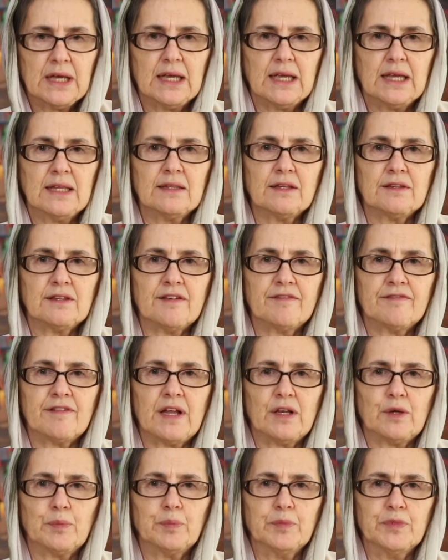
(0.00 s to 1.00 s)
in the
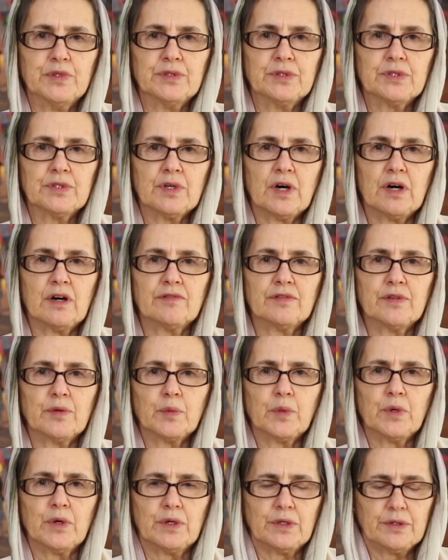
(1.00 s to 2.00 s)
development of the
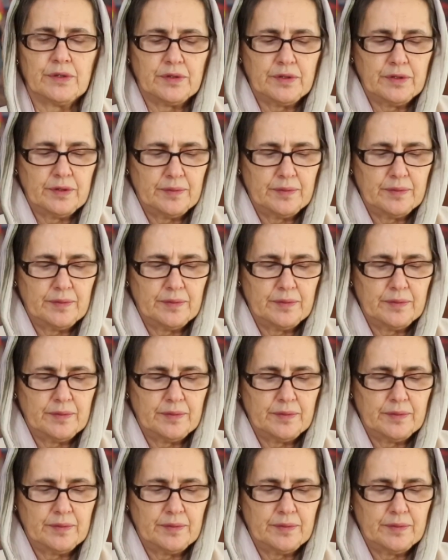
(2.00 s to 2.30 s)
world.